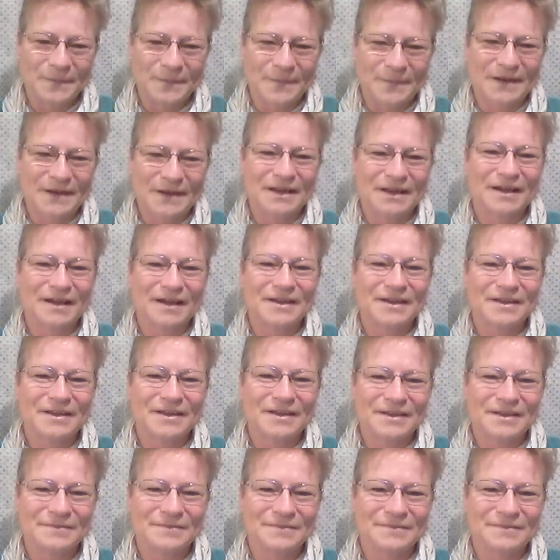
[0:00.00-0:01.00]
But yes.
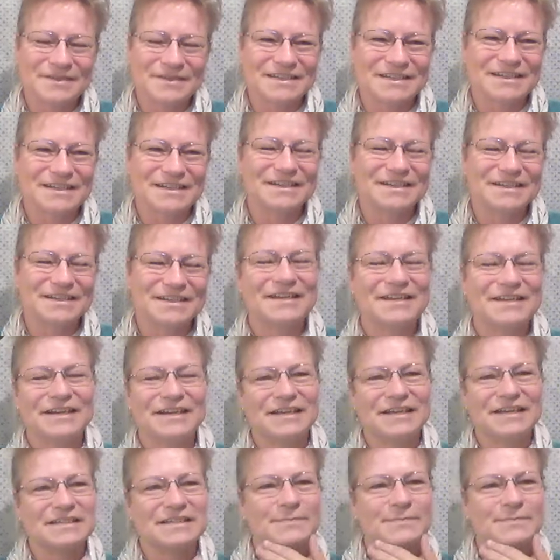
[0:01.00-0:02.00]
I did a, an
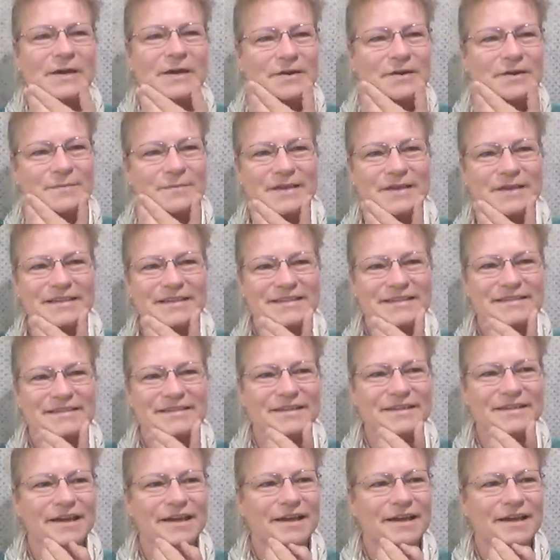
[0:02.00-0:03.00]
experiment
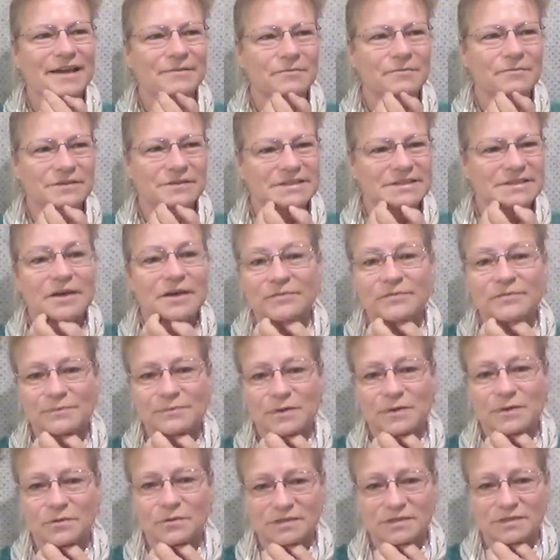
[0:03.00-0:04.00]
uh, with self
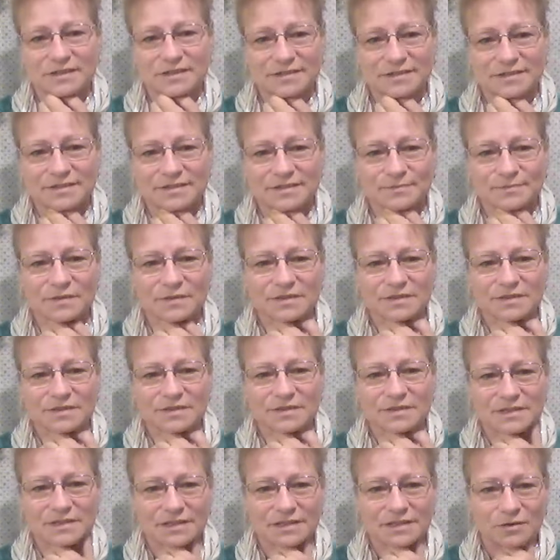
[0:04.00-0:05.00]
hypnosis. This
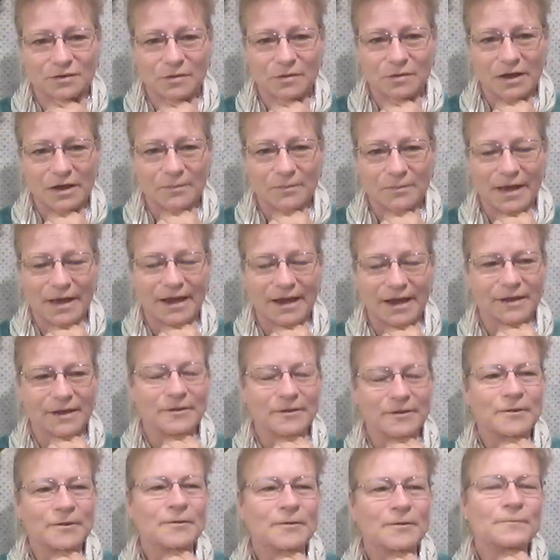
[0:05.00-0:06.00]
was a little while back.
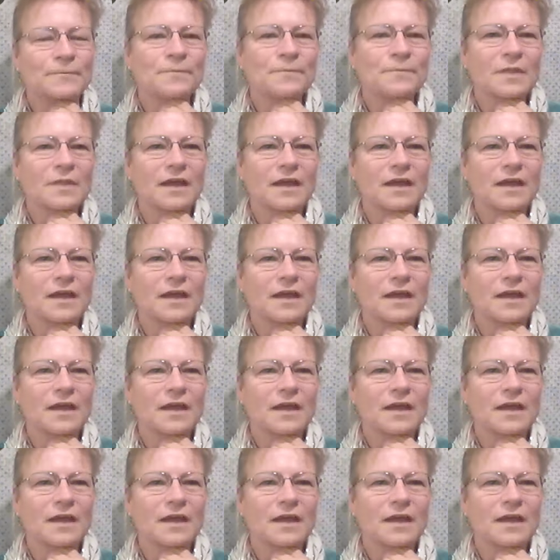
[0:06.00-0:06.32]
Yeah.